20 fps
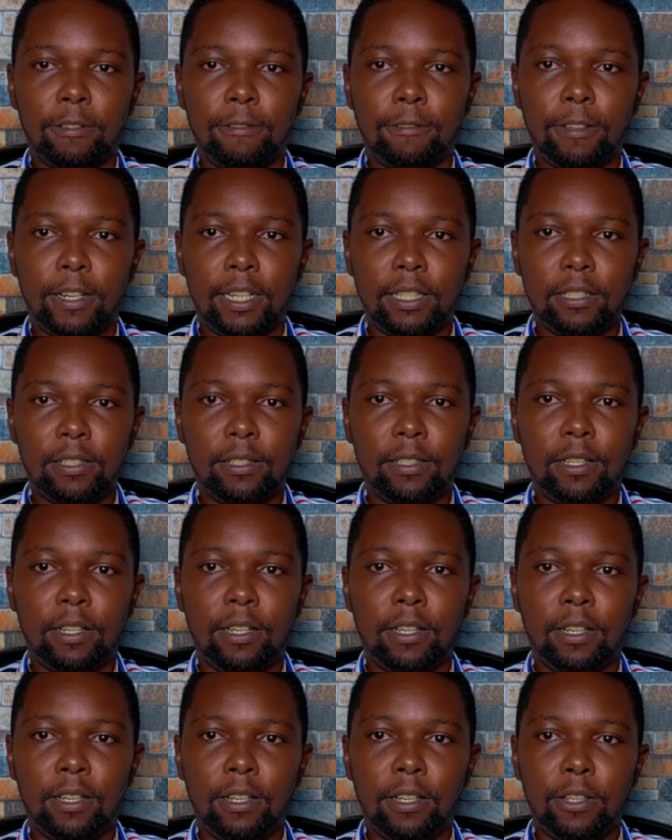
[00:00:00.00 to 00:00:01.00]

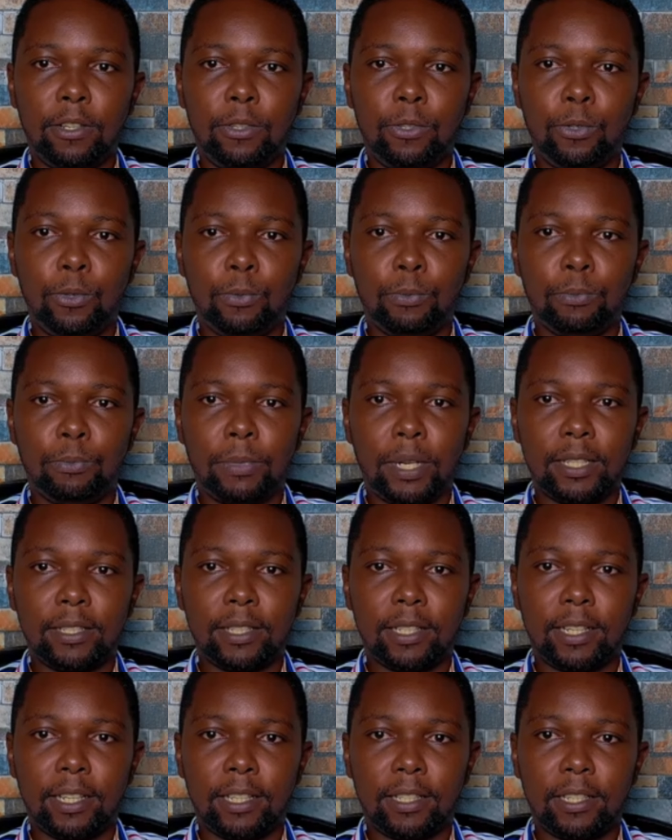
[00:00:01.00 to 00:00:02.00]
First, you
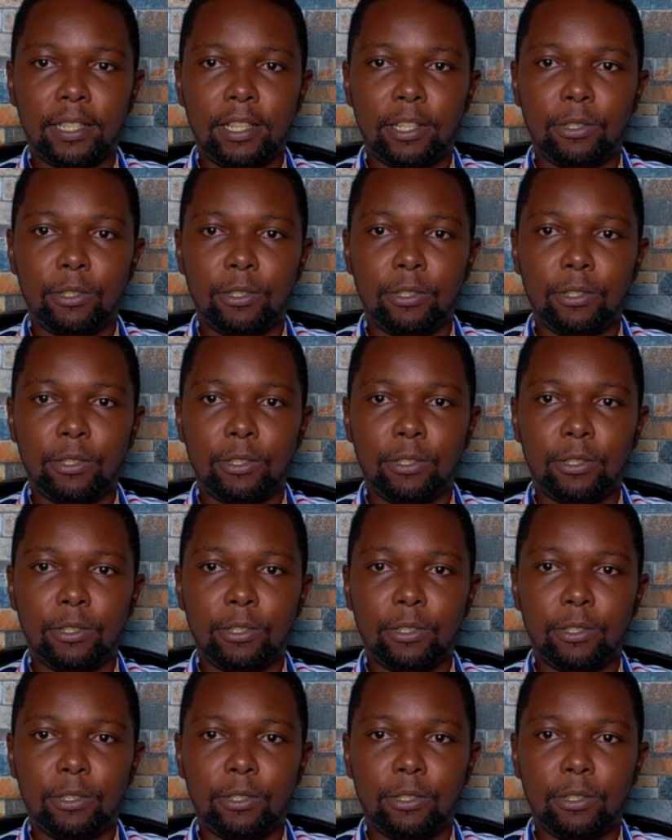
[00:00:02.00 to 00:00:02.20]
must get